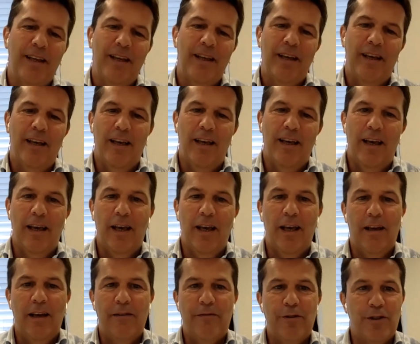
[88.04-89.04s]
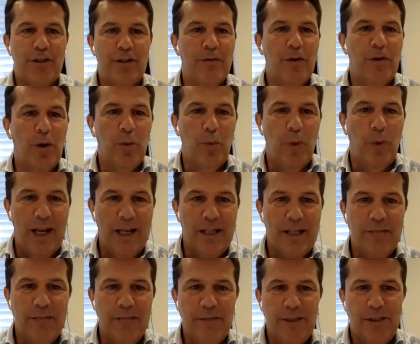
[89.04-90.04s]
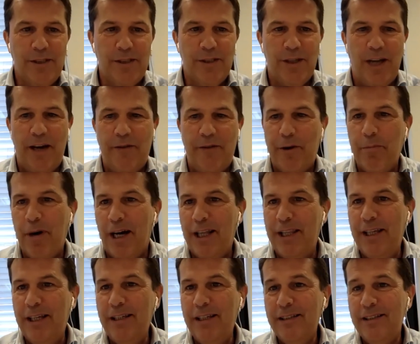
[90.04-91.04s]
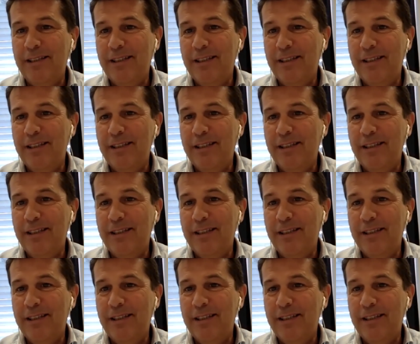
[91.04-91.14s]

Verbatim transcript: Uh, first of all, welcome to everybody